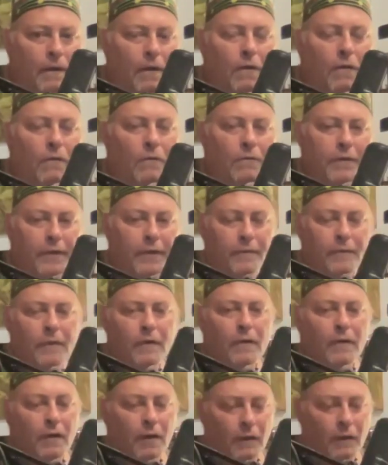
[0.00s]
Oh, okay.
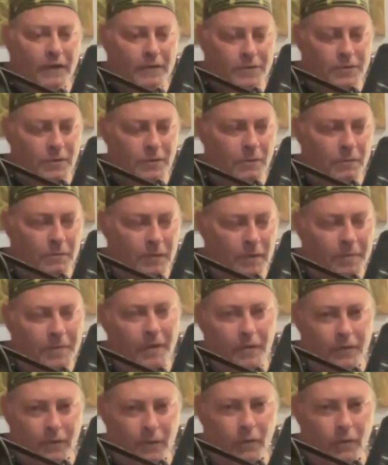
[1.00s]
All right. So maybe
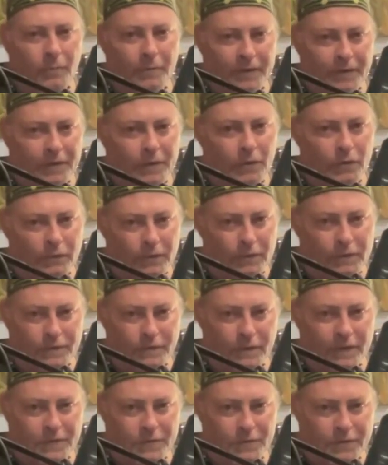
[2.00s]
I'll go a minute over if
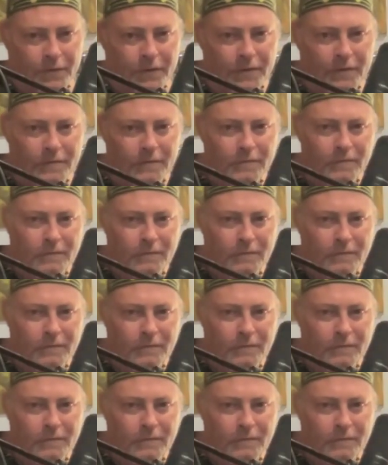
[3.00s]
that's okay.